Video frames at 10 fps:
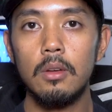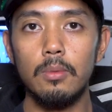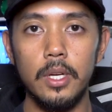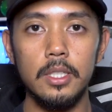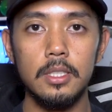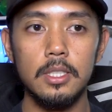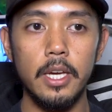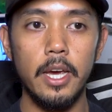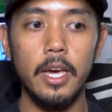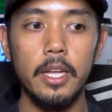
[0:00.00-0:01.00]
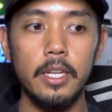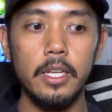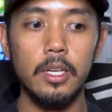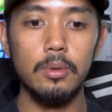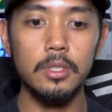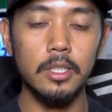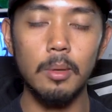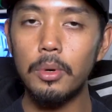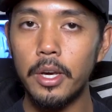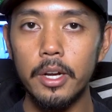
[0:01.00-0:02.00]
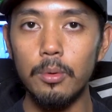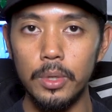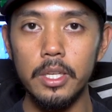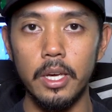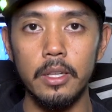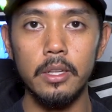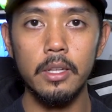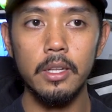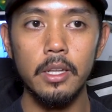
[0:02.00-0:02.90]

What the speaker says: race, and it was a double-header weekend,